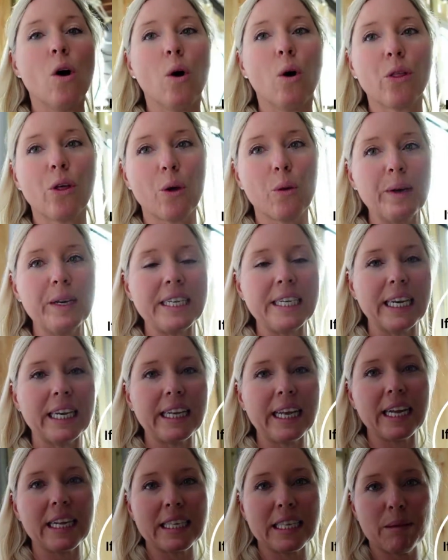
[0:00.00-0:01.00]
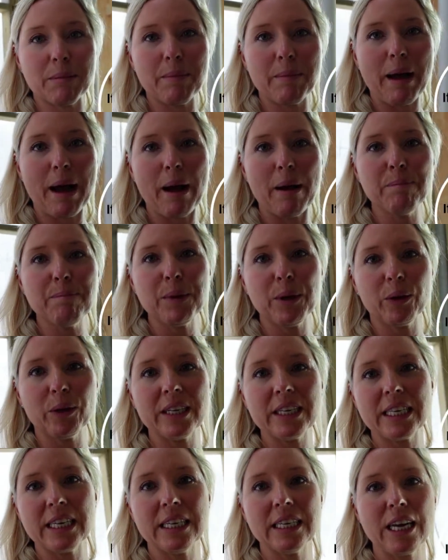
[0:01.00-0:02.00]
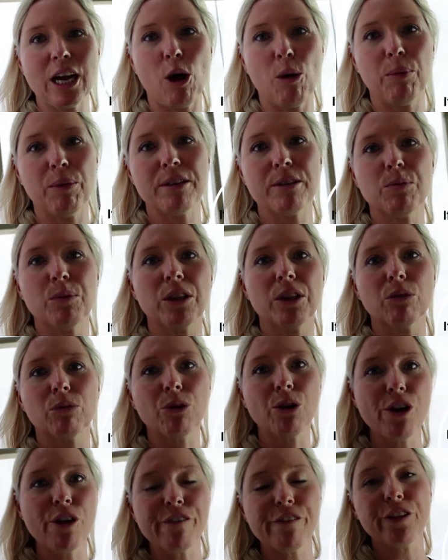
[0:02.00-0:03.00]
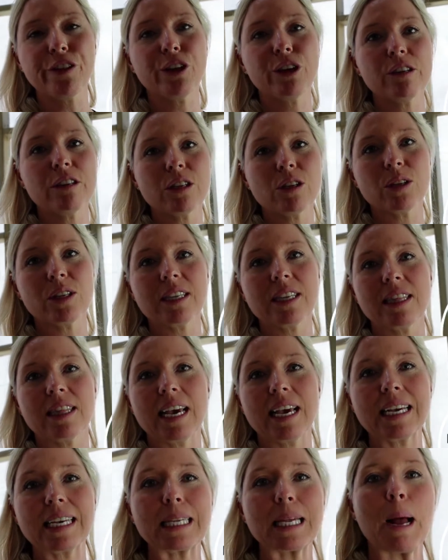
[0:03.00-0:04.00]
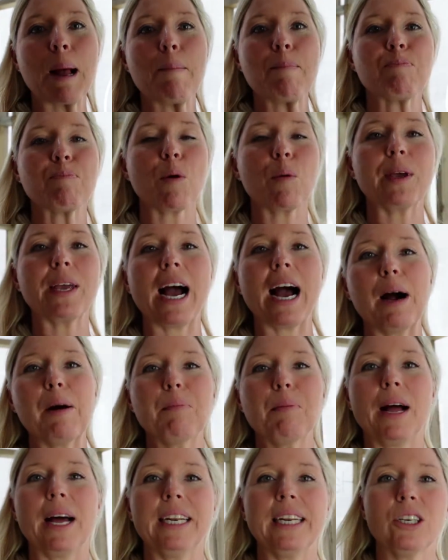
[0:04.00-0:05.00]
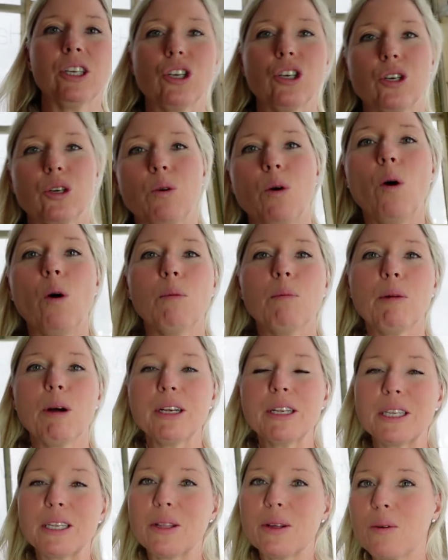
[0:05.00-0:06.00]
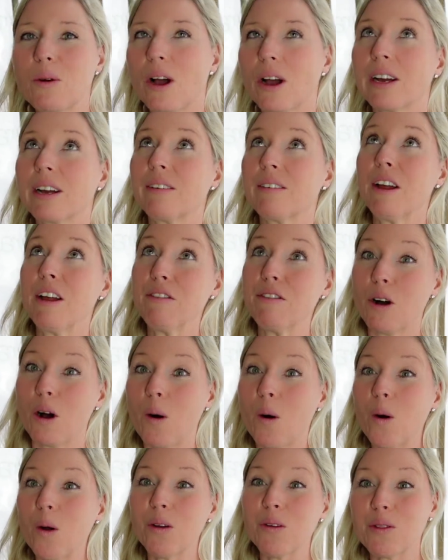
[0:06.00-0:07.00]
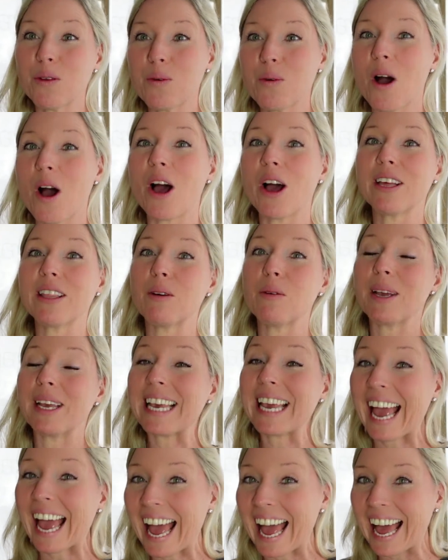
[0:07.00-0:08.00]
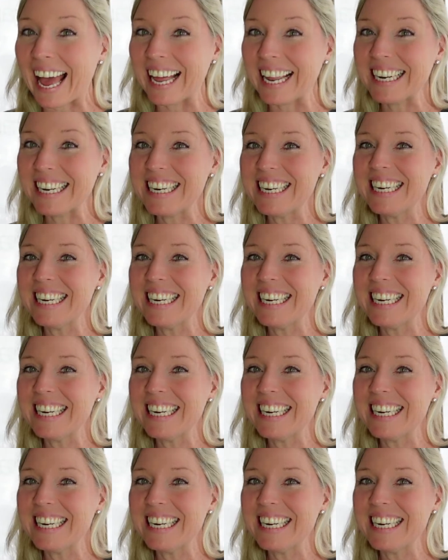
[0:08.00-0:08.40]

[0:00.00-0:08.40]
although we did get some builders in to help us with the roof and those sorts of things. But we are planning to do most of the work, if not all of the work that we can,